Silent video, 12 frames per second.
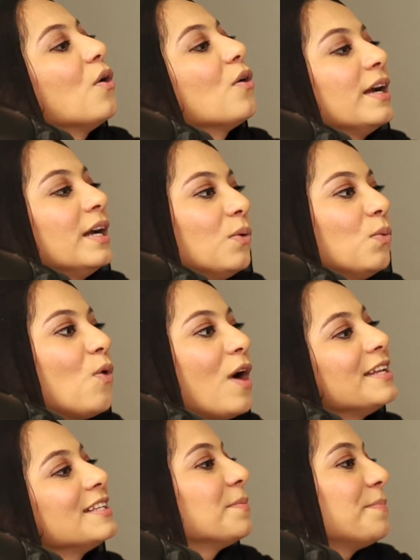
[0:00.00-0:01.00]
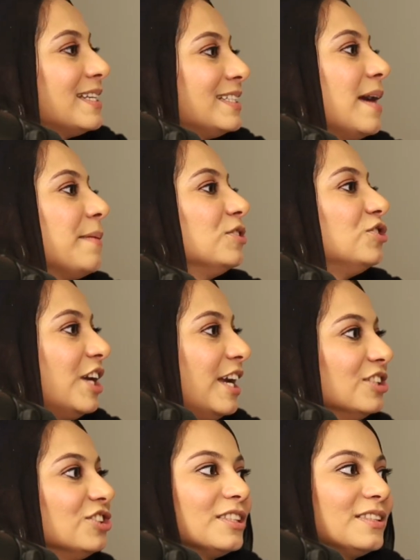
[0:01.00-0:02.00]
okay, when is the best time to
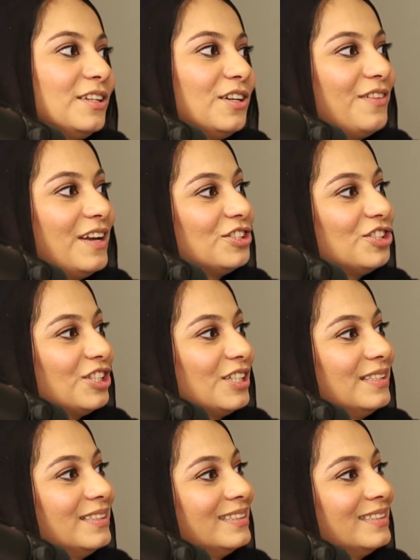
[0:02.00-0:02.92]
change this intervention?